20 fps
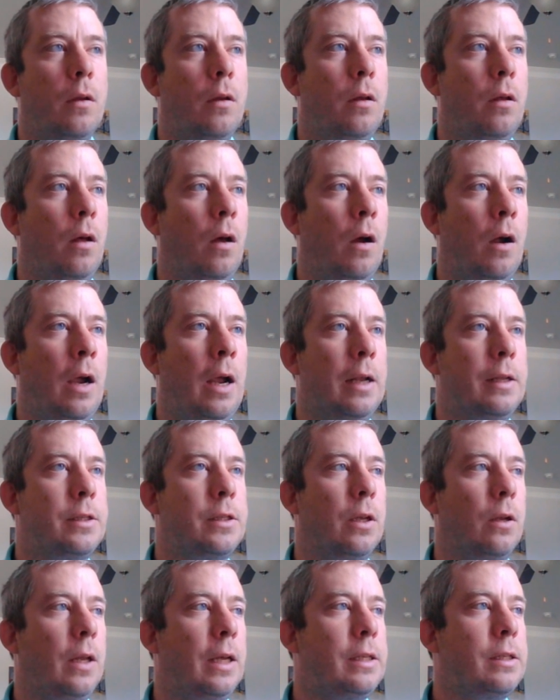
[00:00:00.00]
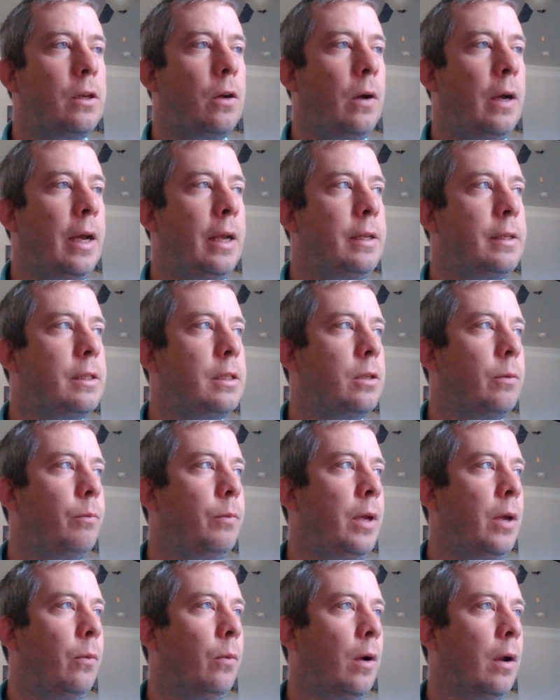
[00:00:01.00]
All right, so let's go ahead and
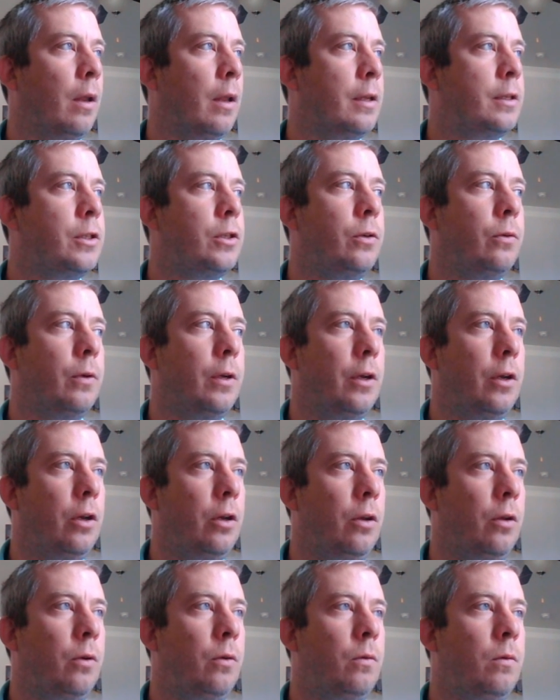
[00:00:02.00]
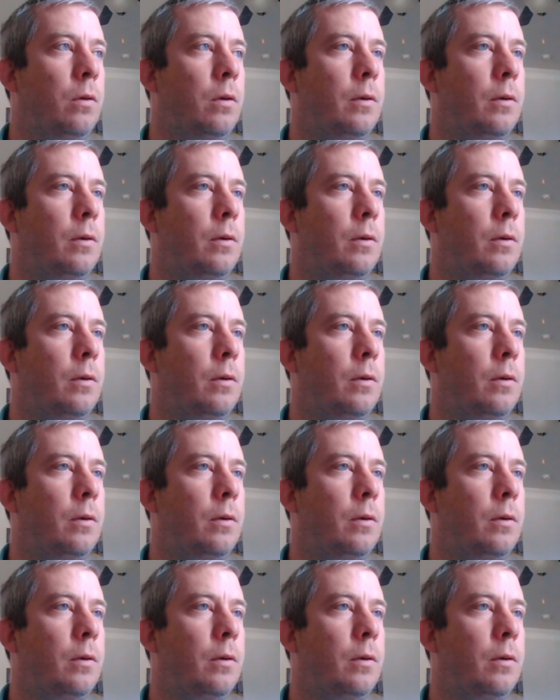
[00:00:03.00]
submit one. Let's do a new